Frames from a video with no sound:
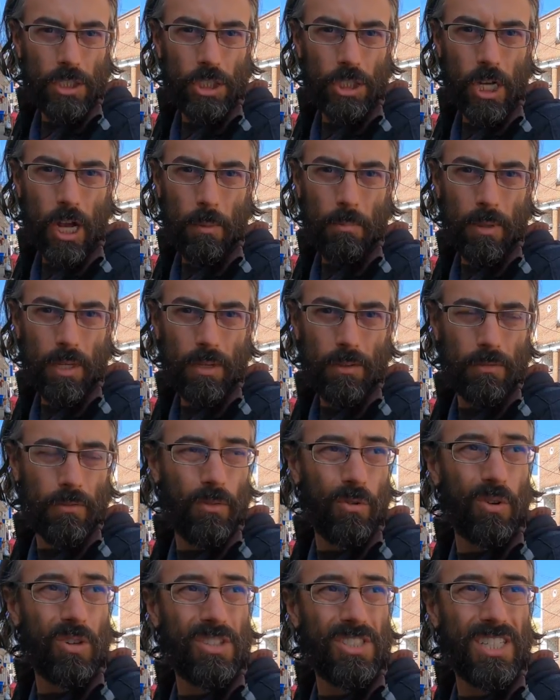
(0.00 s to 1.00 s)
shopping
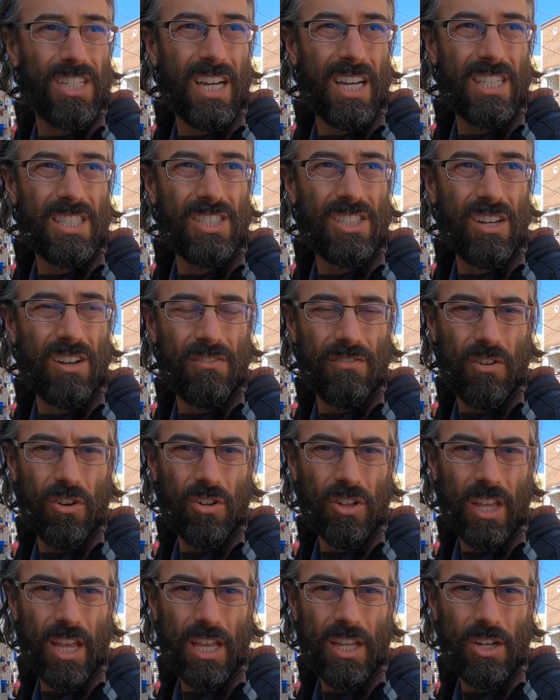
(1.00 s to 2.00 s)
for tonight's
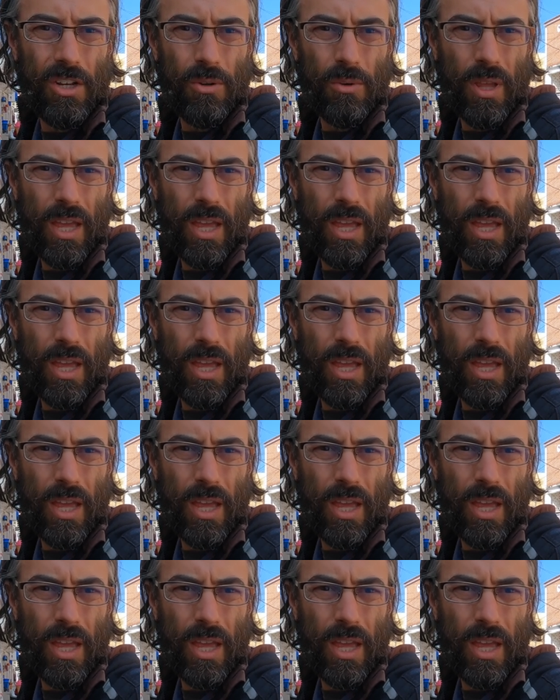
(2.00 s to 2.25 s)
volcano